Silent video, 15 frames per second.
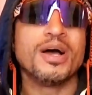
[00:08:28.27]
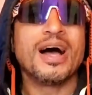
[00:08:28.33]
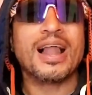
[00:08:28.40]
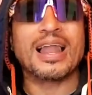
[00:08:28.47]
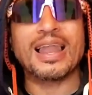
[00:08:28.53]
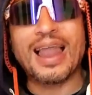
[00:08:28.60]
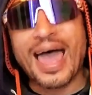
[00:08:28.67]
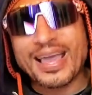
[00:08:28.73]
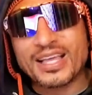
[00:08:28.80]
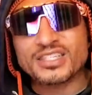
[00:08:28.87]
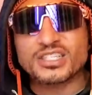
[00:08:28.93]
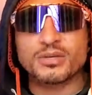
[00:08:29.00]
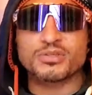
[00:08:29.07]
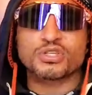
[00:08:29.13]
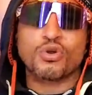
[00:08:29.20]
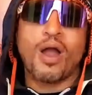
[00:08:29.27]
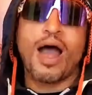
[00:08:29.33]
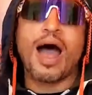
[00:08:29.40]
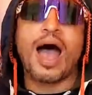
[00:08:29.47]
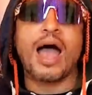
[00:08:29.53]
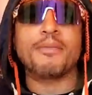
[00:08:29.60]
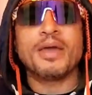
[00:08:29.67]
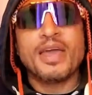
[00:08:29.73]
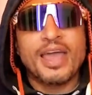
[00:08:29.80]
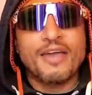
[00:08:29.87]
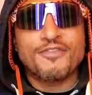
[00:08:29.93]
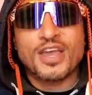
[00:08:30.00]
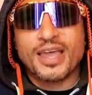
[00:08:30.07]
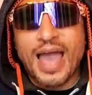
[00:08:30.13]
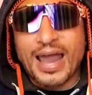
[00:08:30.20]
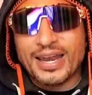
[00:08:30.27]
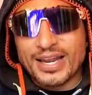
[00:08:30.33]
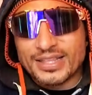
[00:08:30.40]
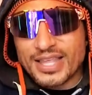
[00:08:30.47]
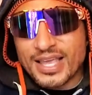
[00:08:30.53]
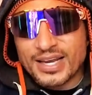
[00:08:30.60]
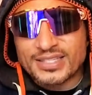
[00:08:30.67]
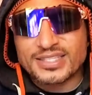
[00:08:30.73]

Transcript: Like and subscribe. If you got anything